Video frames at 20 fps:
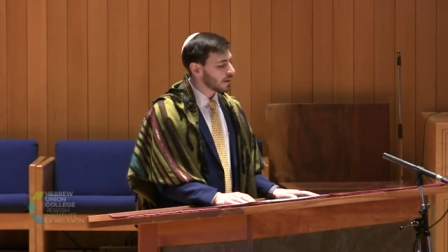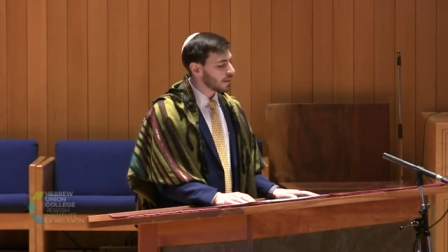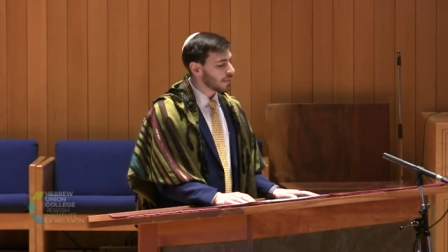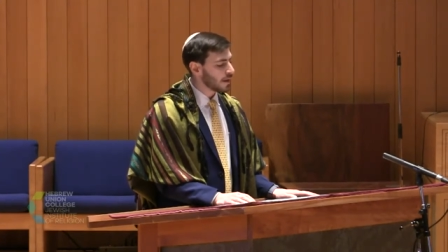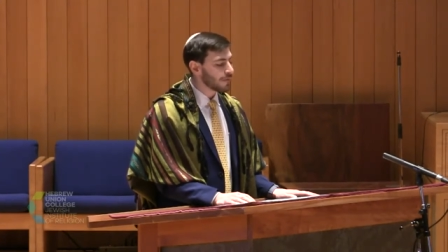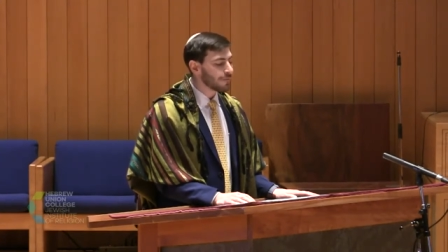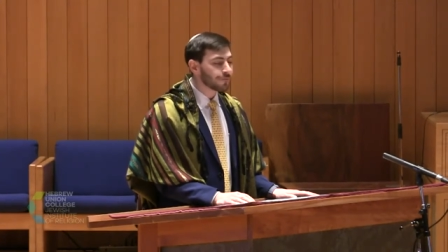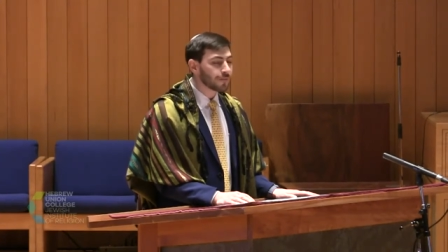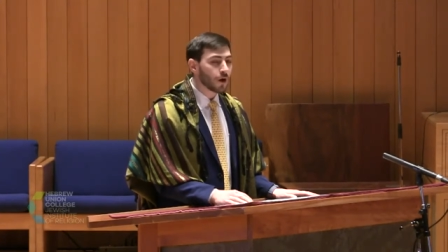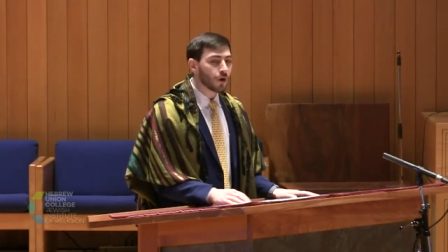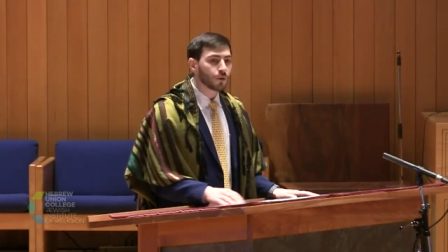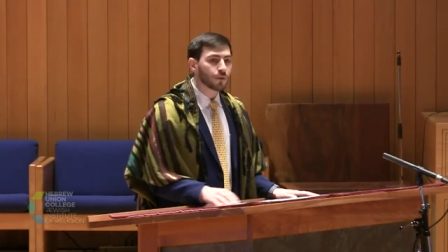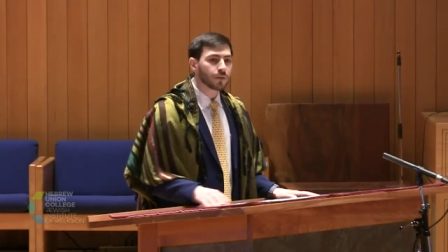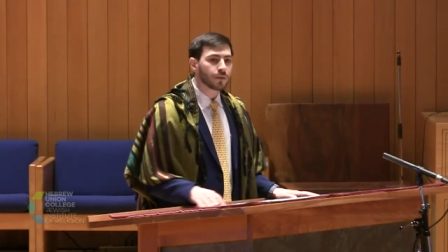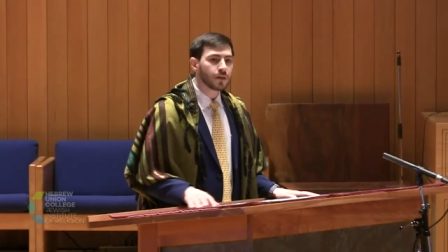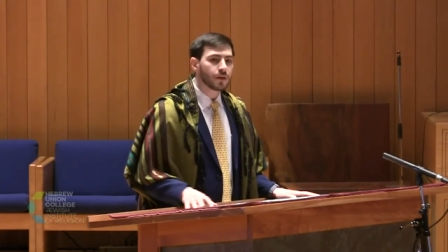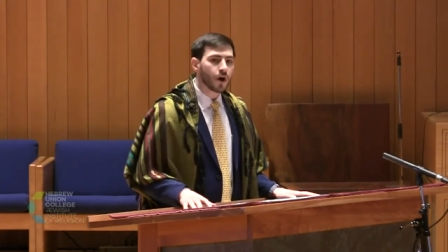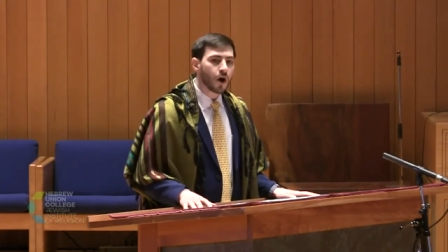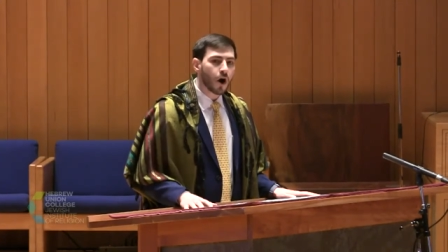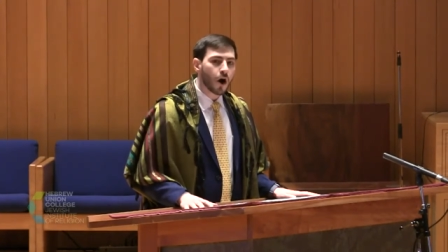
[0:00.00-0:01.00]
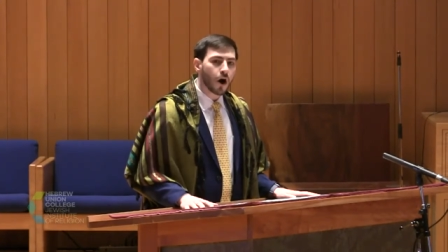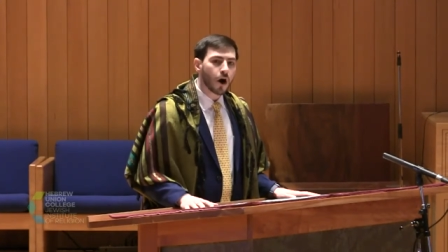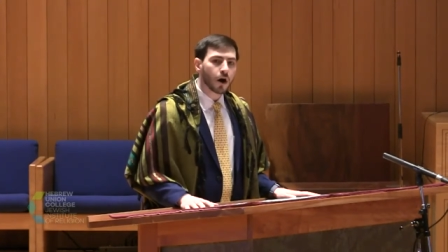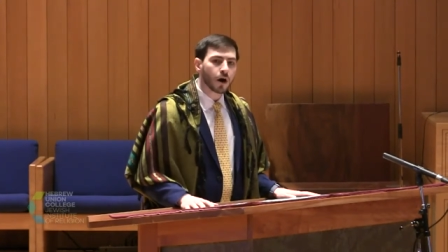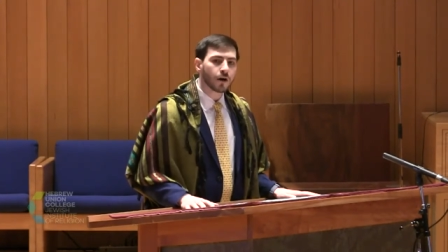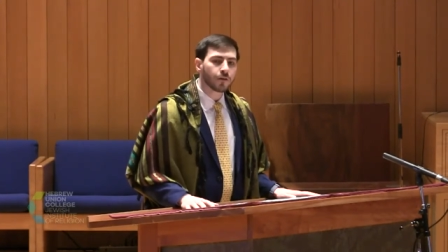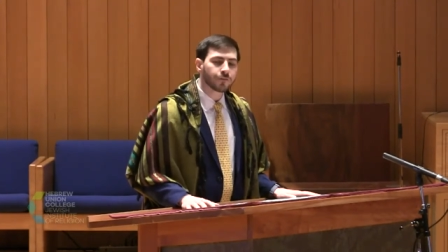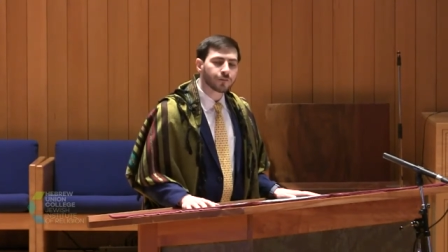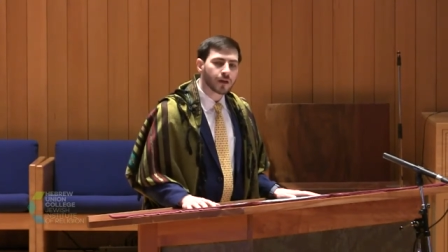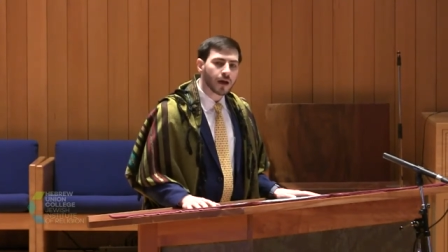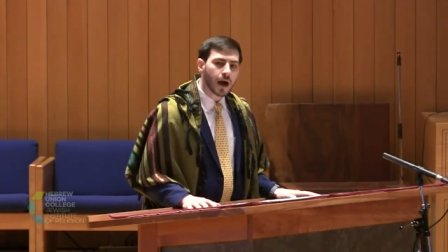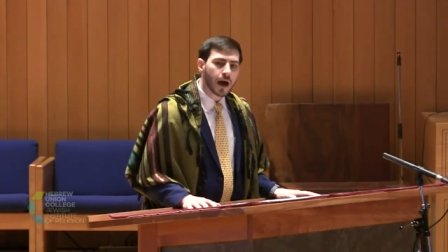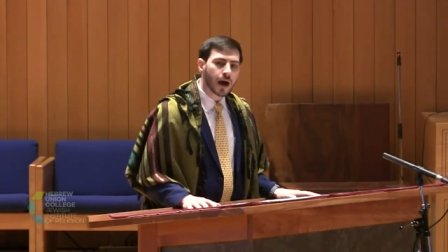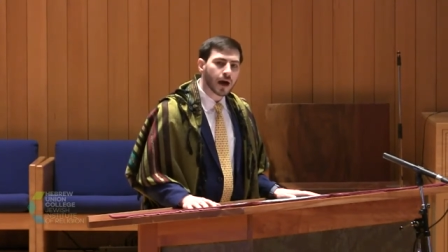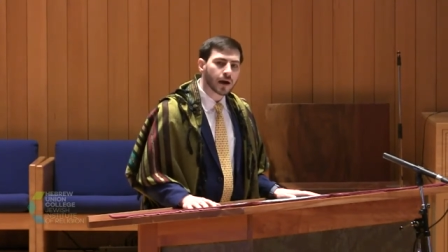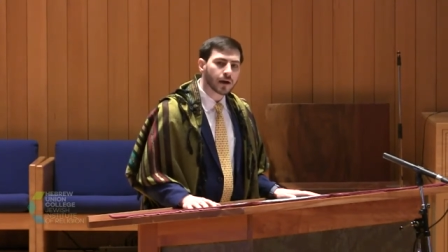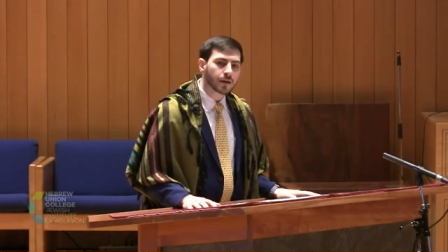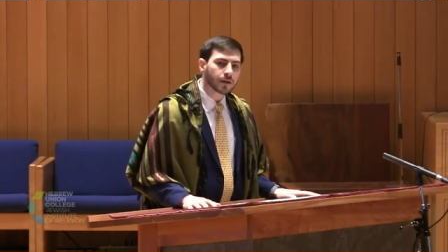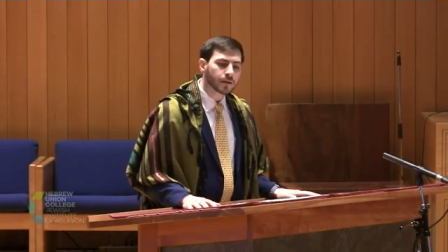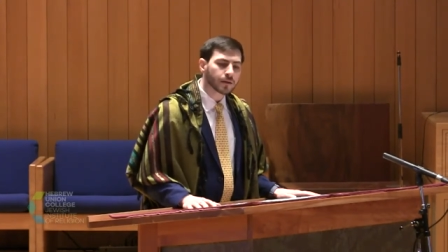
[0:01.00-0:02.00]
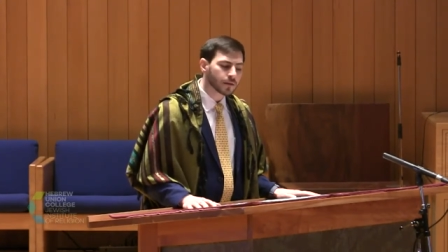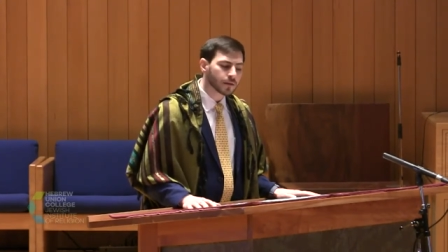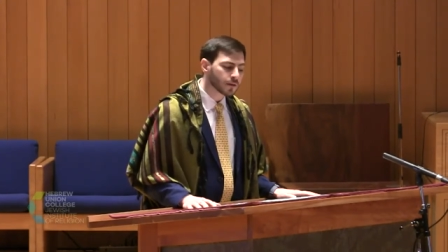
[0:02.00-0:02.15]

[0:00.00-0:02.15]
they felt the awe of God